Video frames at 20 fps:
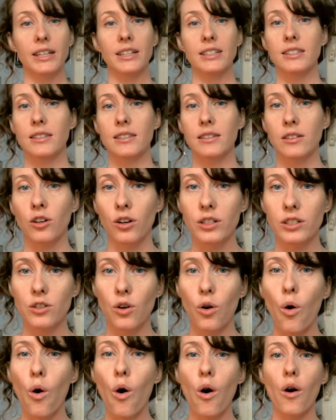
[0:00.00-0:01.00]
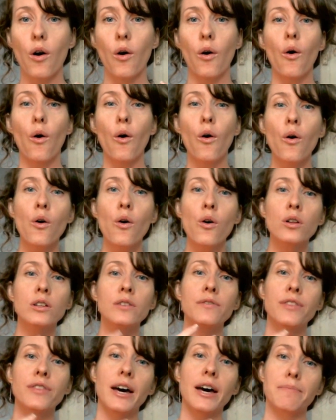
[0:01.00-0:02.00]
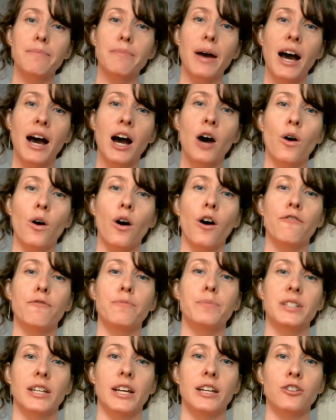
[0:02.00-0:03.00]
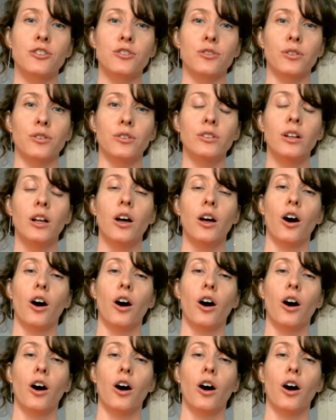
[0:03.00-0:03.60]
It's got all of that power of potential